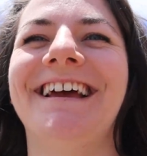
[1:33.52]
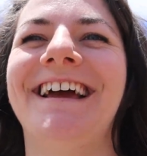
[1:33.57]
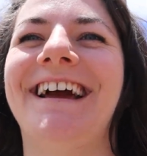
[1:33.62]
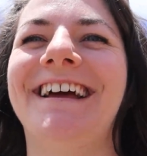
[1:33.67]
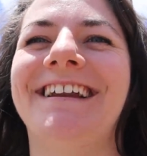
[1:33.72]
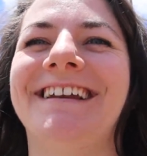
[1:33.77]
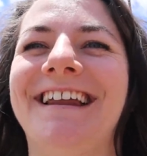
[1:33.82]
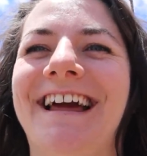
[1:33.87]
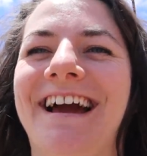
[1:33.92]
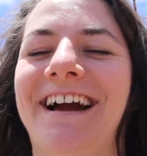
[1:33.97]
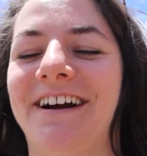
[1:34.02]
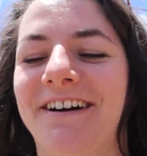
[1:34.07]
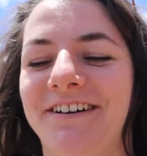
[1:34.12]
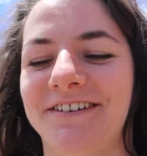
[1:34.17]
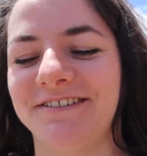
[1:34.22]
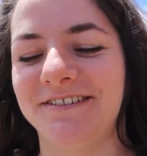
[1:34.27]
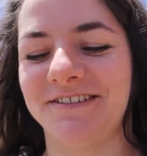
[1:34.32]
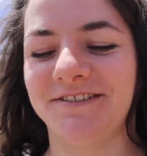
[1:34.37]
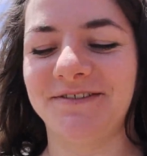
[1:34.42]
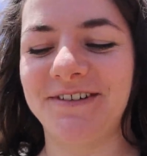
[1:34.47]
and
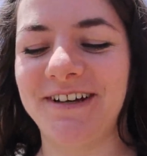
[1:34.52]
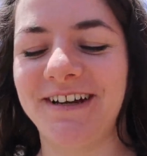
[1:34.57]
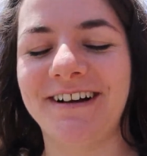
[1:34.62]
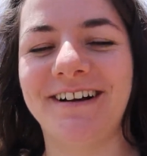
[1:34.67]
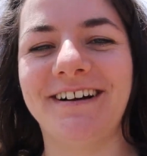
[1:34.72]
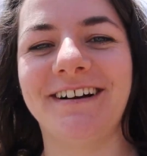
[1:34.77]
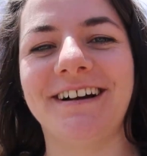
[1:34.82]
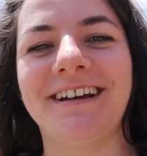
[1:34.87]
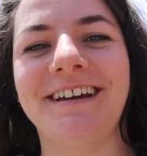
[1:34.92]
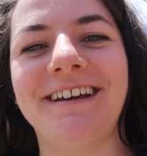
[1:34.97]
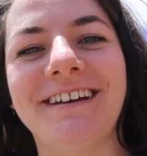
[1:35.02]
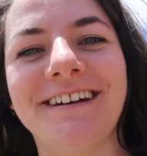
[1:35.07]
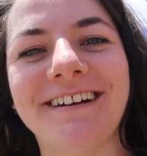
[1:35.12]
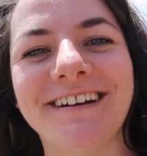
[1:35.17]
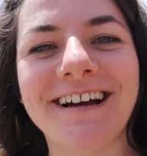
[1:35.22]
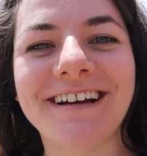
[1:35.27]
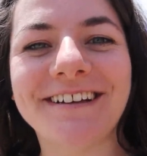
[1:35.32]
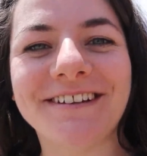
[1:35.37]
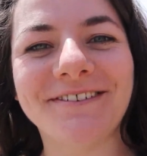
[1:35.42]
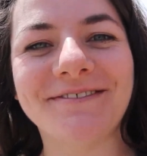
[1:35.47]
now we are
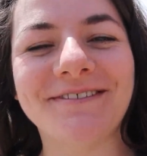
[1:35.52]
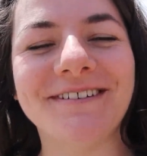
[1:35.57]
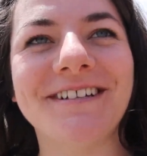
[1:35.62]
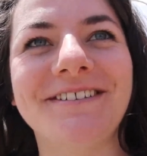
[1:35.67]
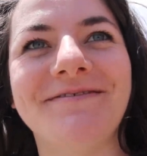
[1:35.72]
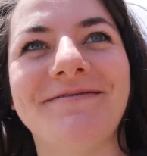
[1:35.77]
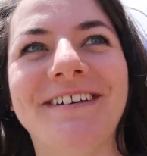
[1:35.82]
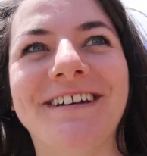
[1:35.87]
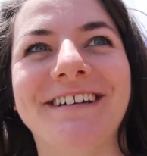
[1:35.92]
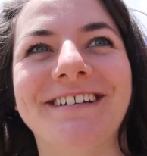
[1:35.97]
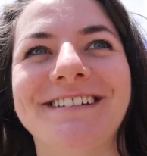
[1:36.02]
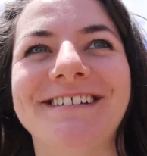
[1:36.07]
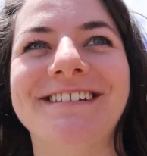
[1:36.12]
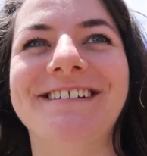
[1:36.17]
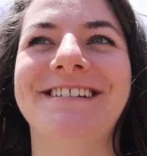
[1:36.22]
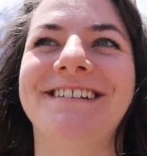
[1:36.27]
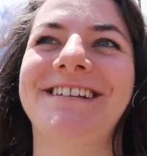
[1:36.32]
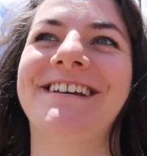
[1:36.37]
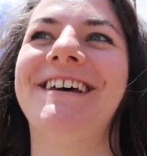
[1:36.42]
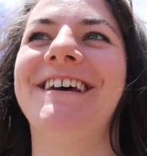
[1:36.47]
here at the woolen
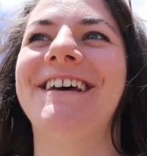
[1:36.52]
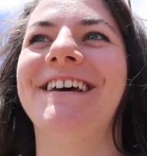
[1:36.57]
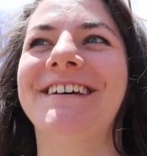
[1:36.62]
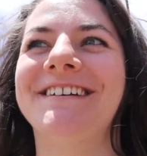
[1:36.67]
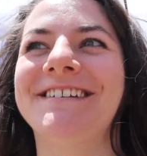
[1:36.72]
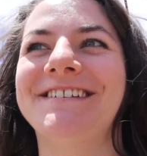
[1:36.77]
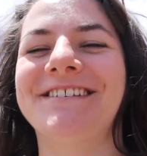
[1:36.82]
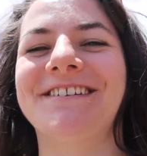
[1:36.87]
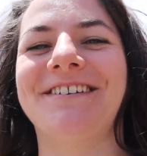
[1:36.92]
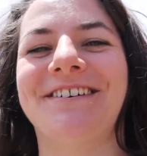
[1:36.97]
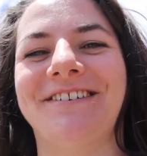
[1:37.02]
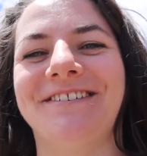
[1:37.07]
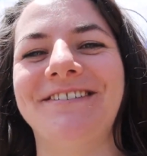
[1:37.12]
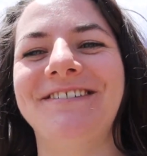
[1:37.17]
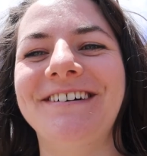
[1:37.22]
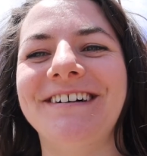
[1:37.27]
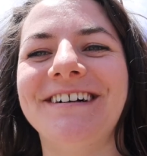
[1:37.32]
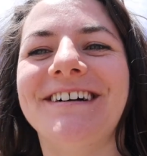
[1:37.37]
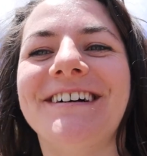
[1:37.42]
mills. So